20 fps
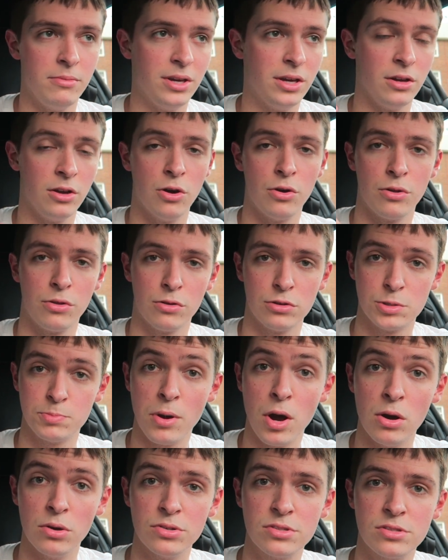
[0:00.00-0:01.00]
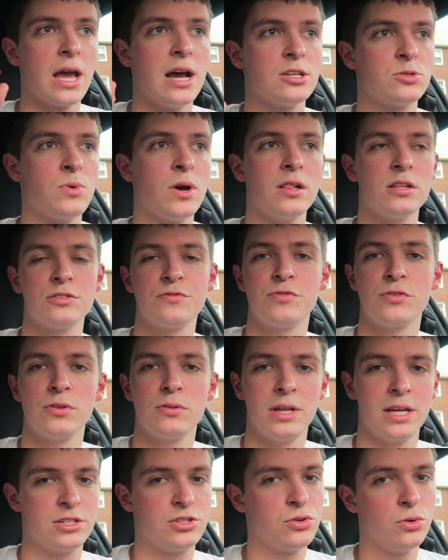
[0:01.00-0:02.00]
You can go to those posts, as well as for
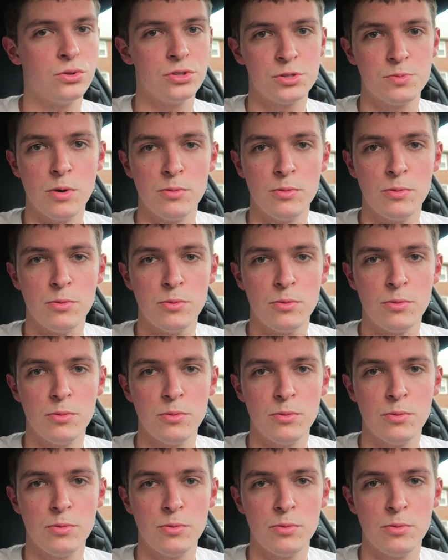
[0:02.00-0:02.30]
like Sultan's